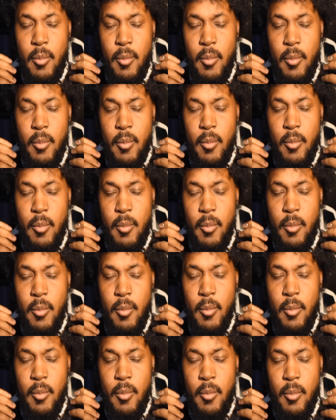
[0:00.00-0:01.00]

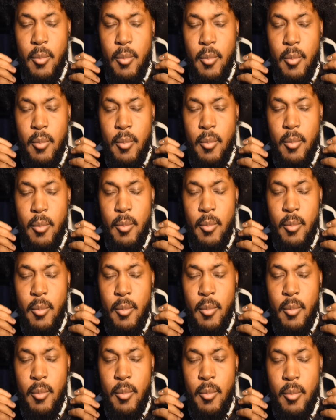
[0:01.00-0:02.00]

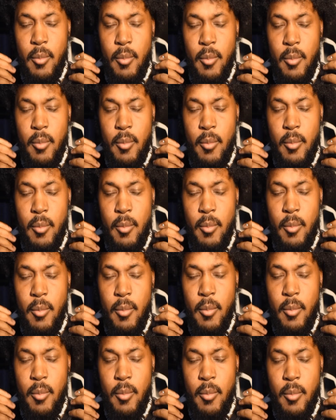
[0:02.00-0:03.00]

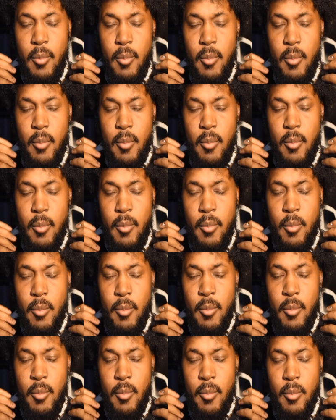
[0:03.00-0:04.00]

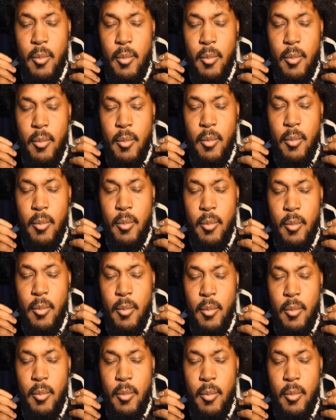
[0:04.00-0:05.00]

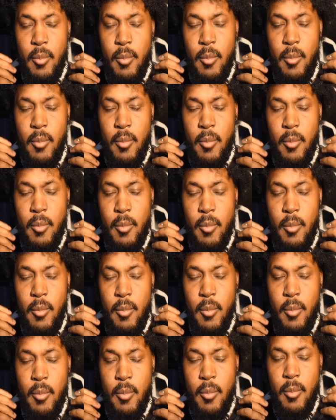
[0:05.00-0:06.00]

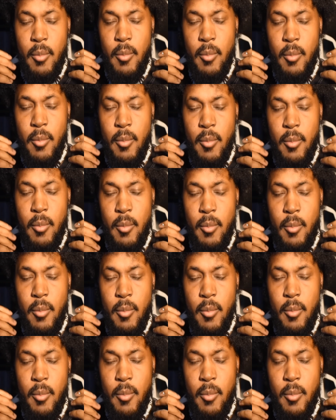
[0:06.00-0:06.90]
[no speech]